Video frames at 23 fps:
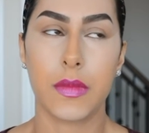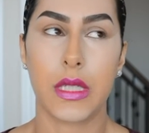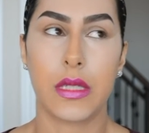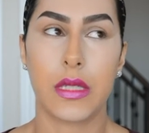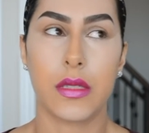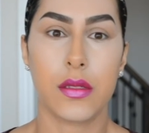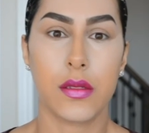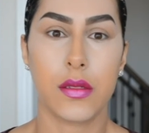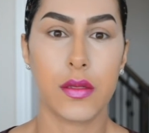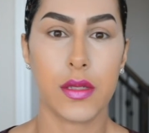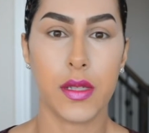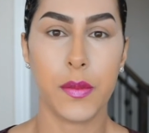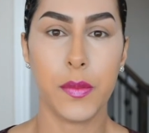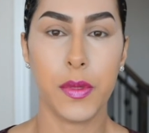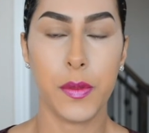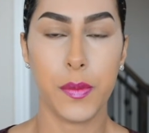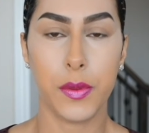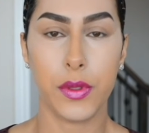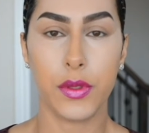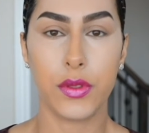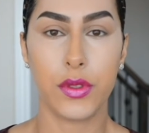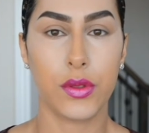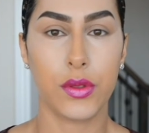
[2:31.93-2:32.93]
So some
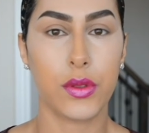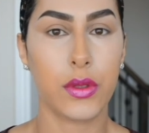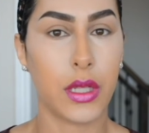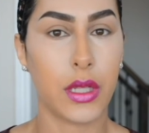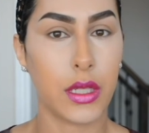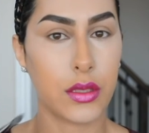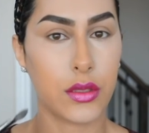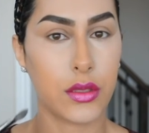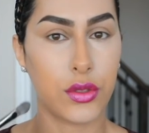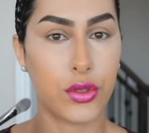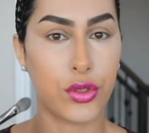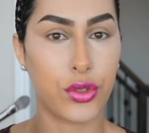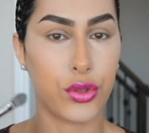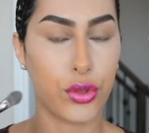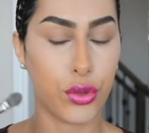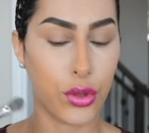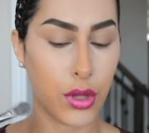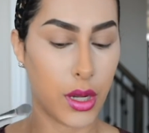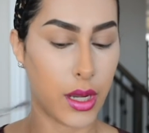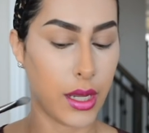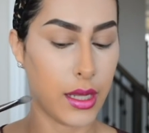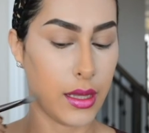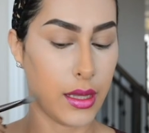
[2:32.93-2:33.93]
people do like to do
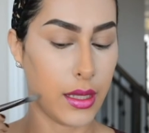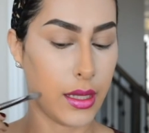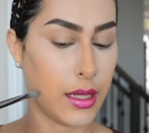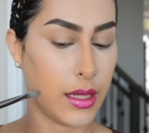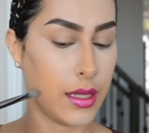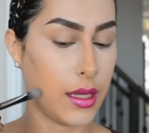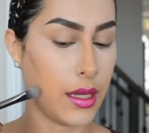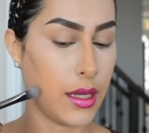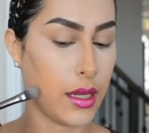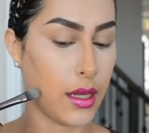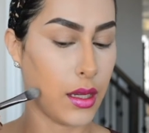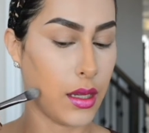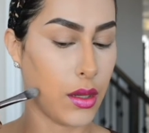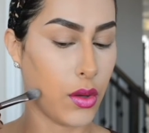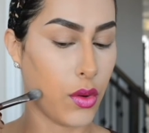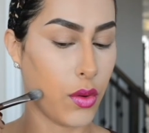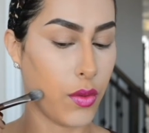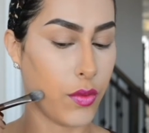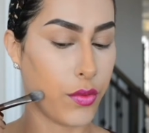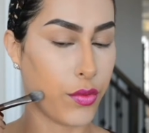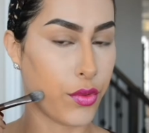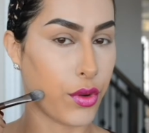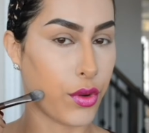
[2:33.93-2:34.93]
highlighting
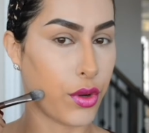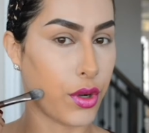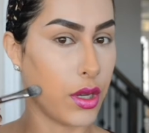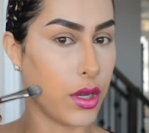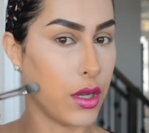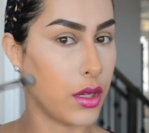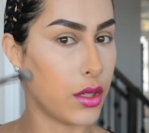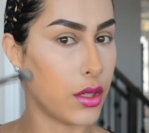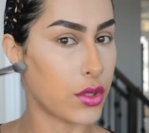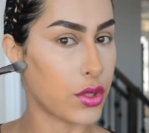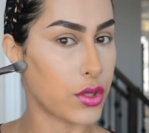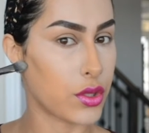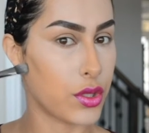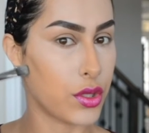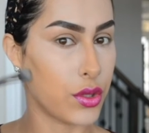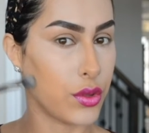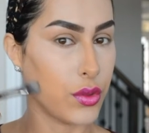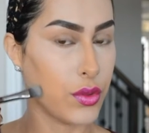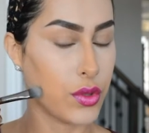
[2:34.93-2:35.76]
over here too.